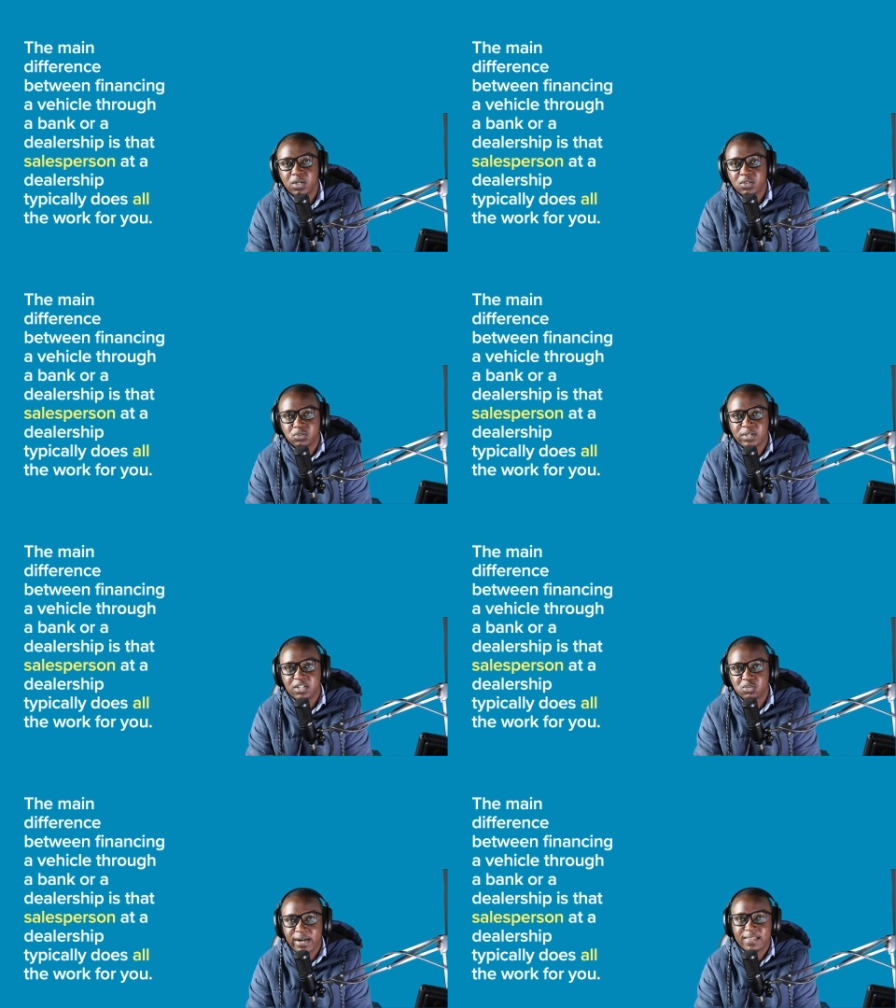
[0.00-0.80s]
So that
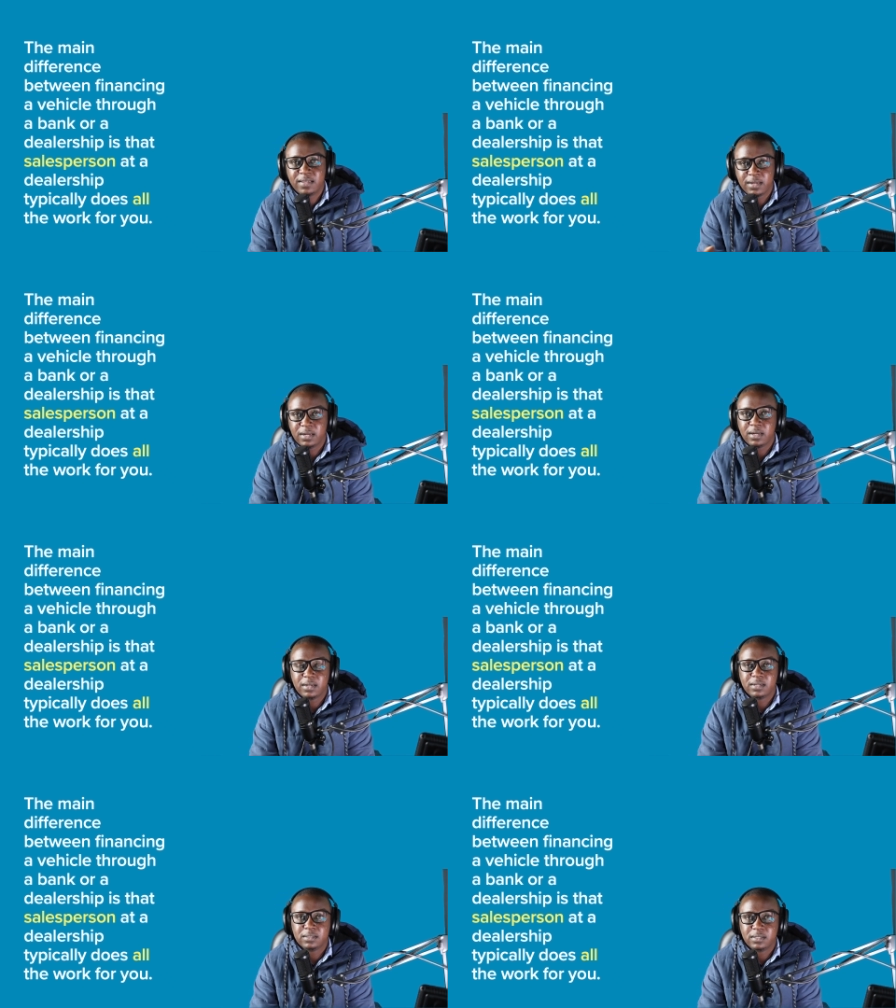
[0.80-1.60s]
is why they
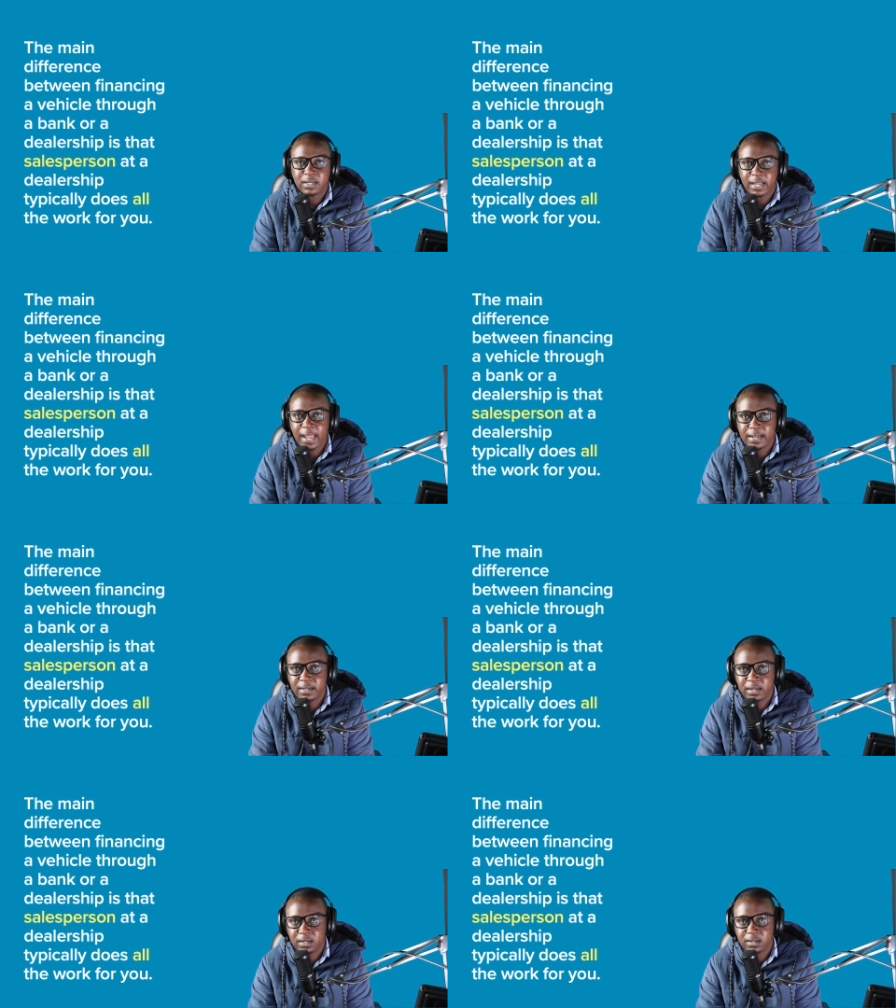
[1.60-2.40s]

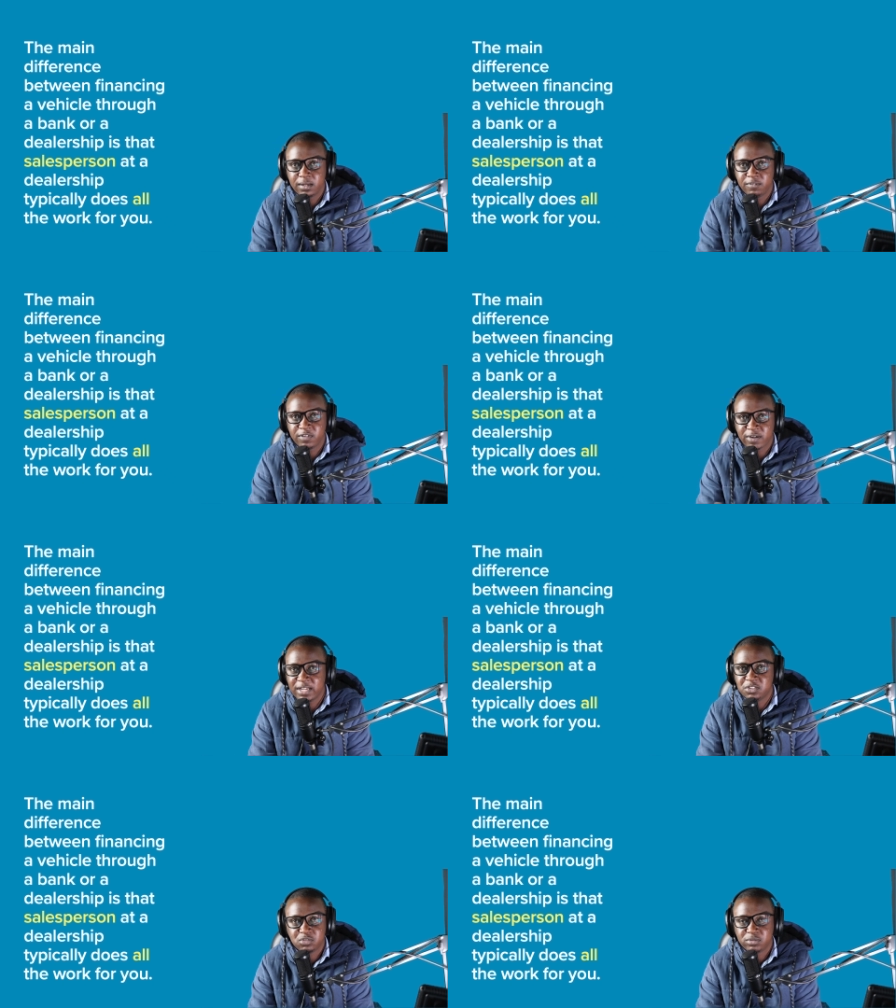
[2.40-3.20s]
have a right
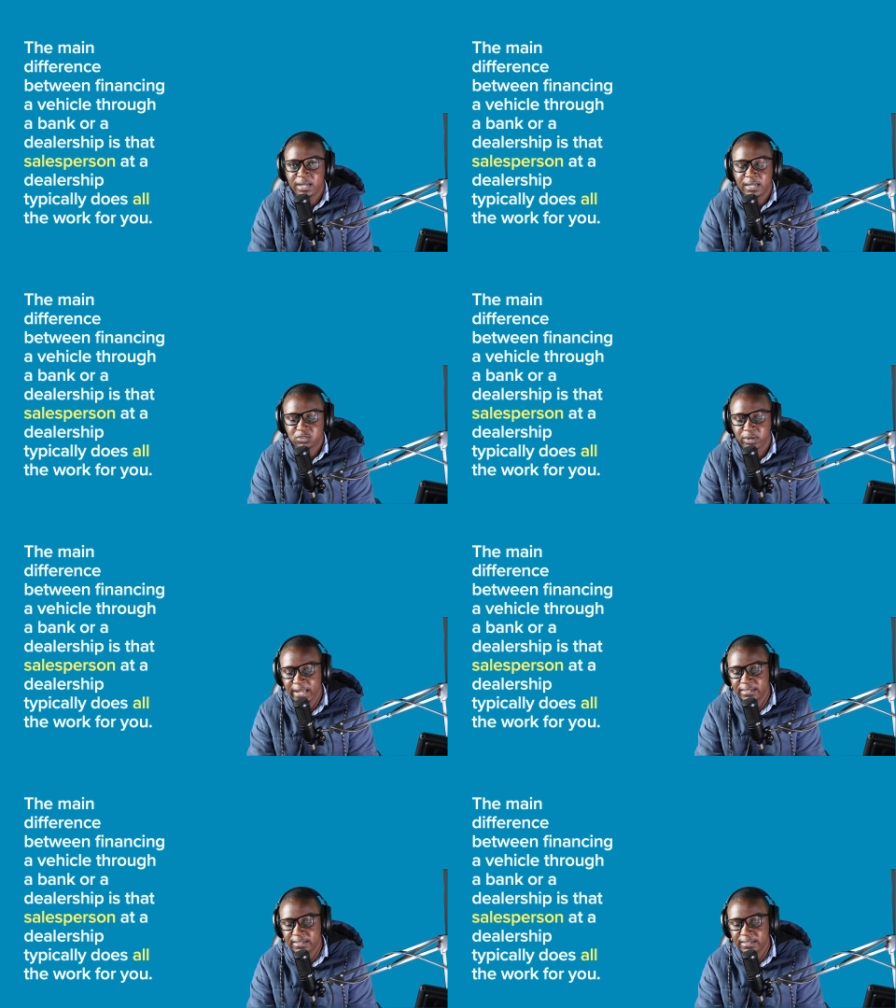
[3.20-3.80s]
to add